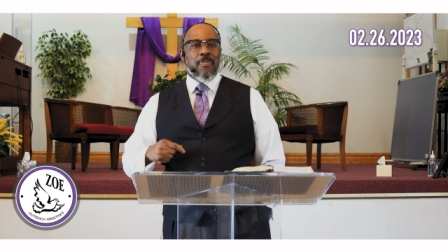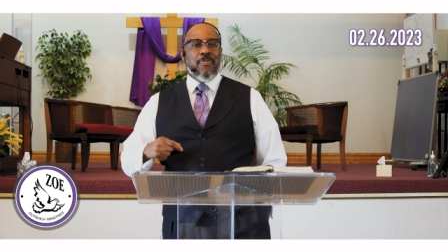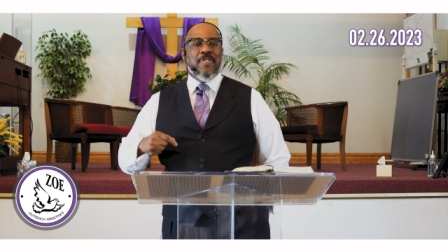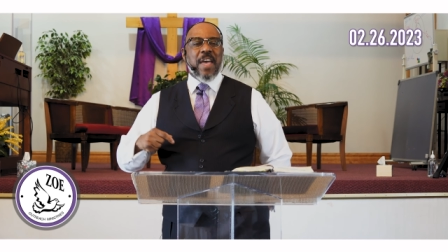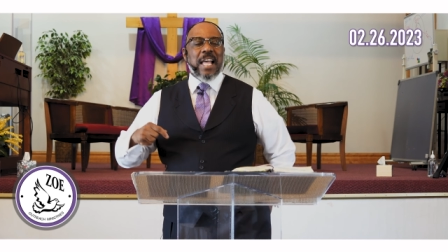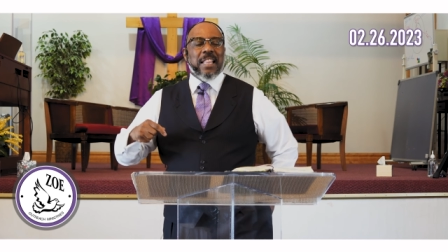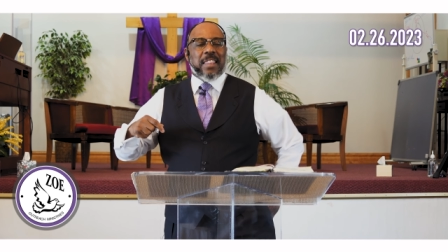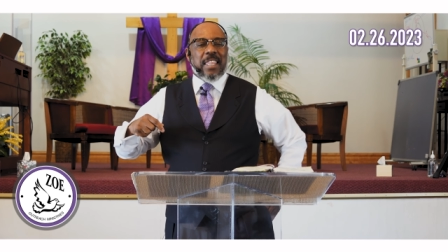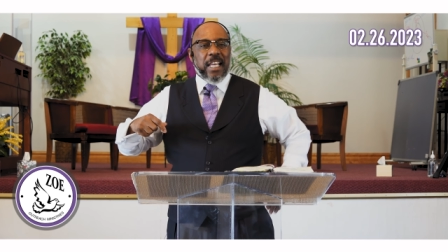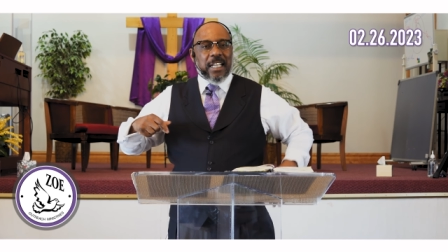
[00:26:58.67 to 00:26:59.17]

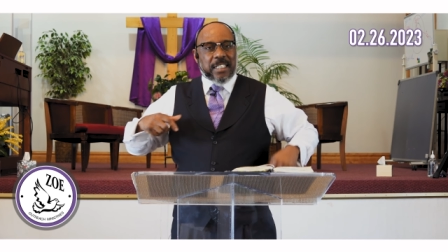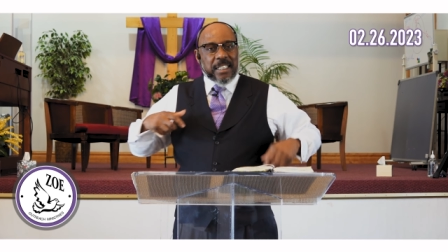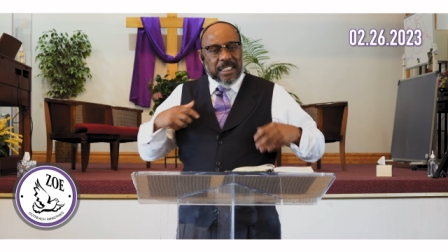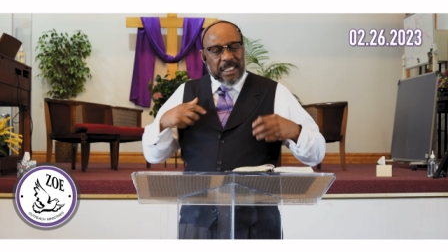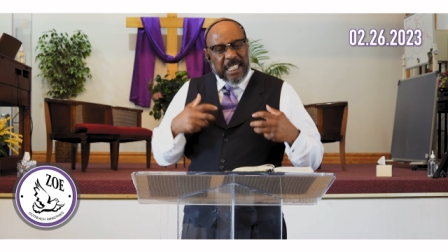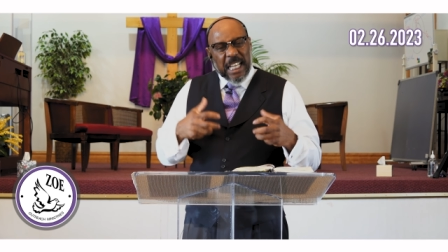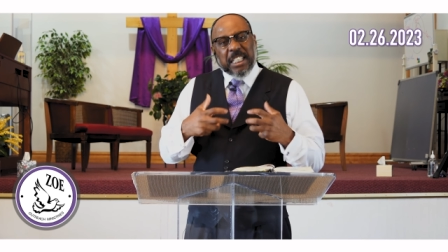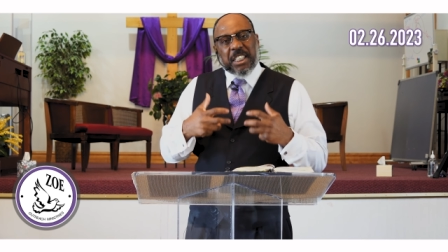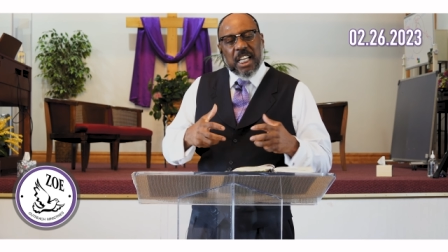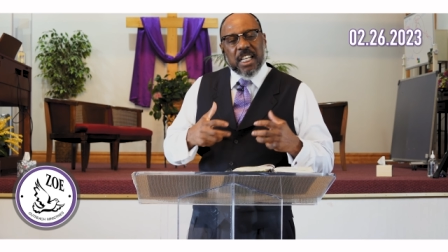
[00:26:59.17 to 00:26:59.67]
that the
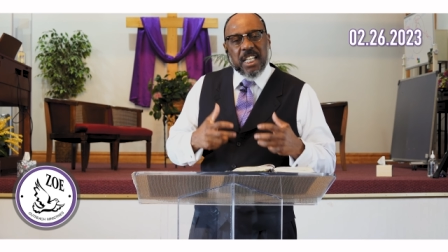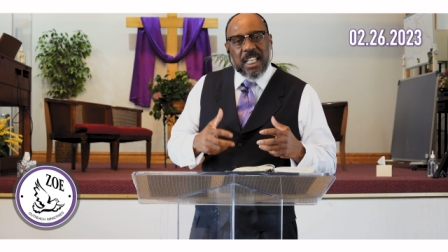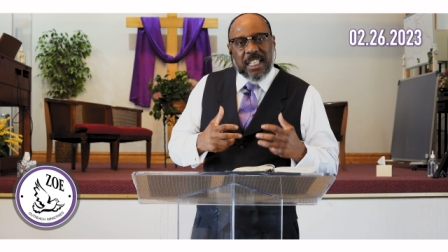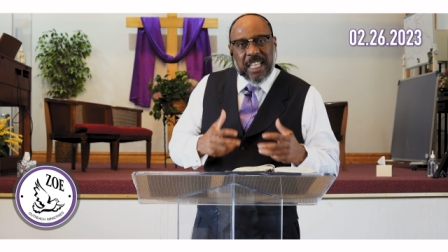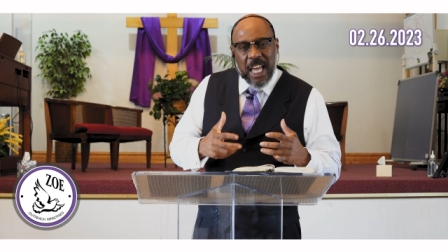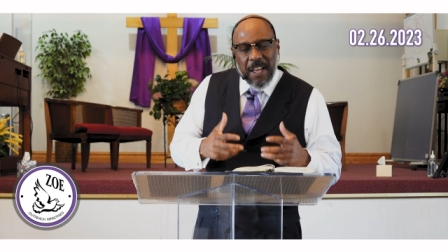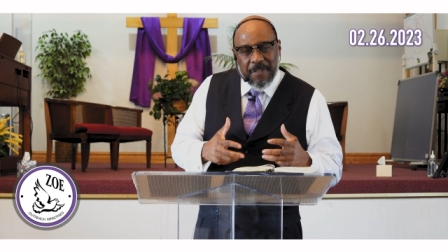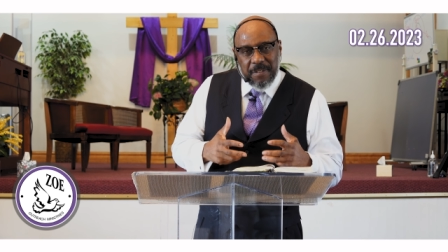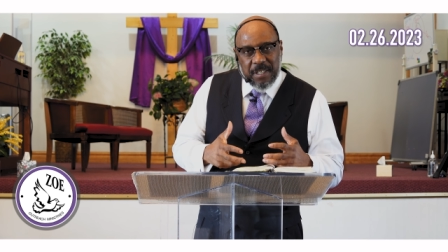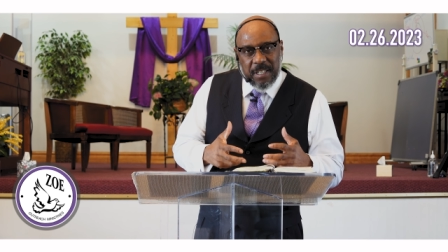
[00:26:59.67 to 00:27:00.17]
ascension
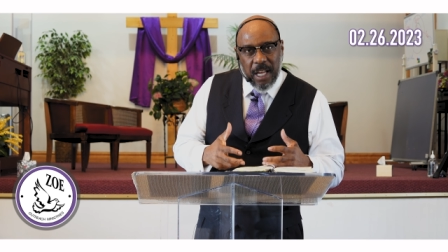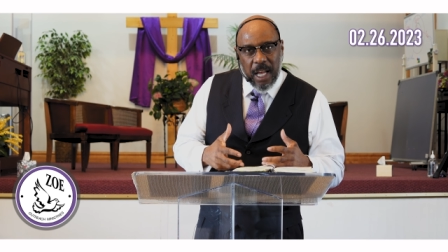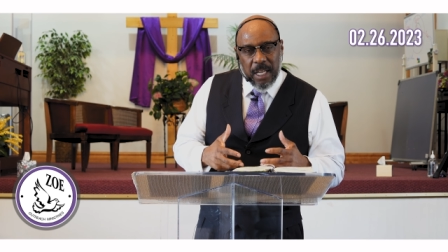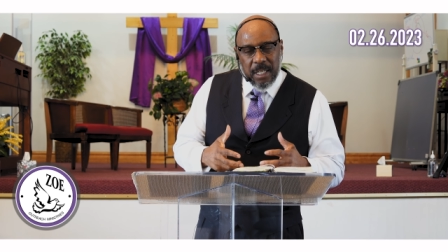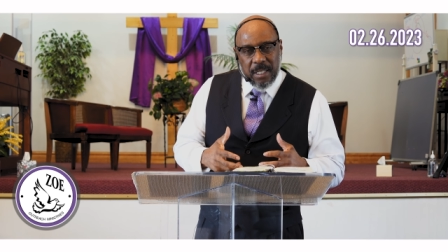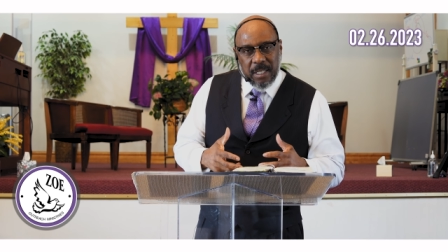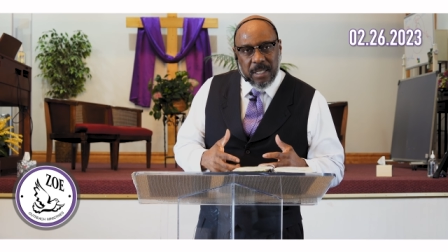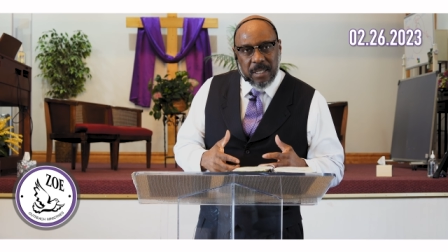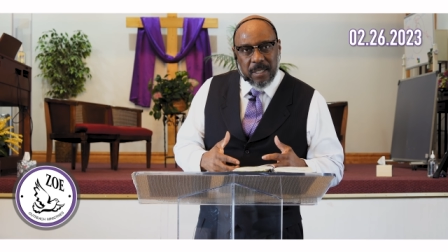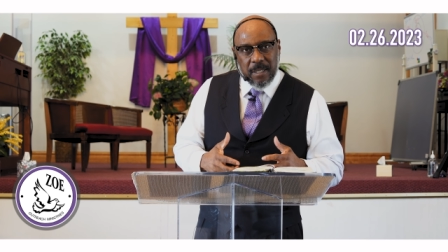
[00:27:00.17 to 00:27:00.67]
gives
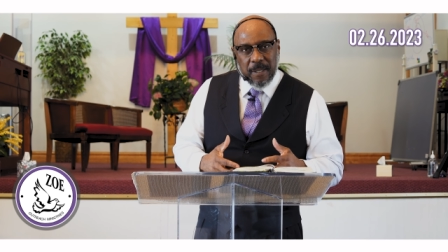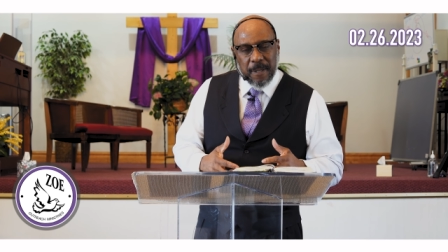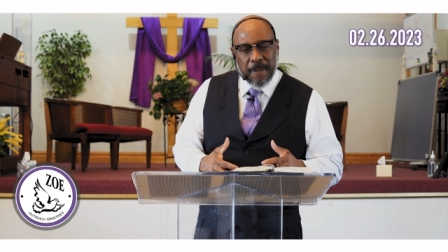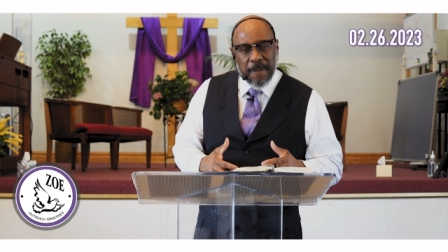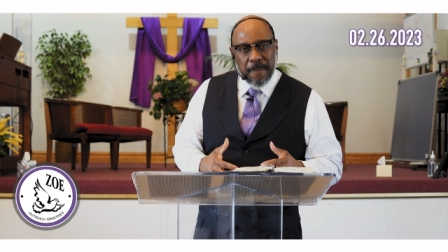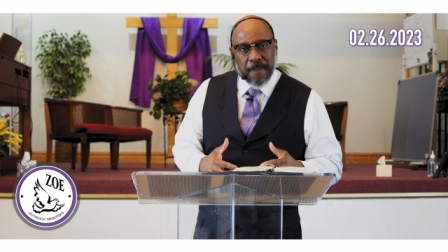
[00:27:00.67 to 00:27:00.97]
us.